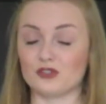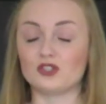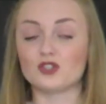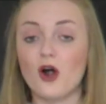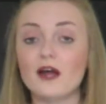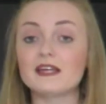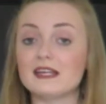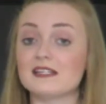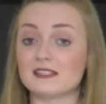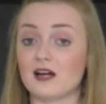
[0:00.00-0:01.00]
So try and
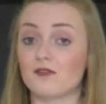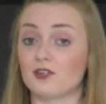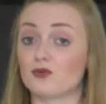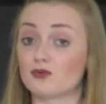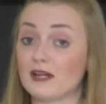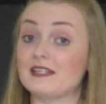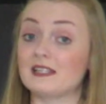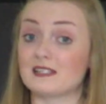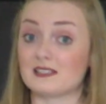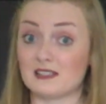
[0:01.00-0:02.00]
get yourself on a
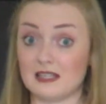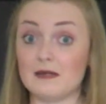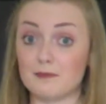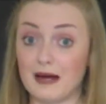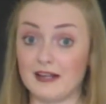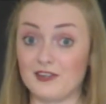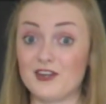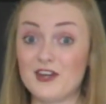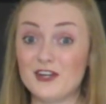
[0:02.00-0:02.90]
regular sleep pattern,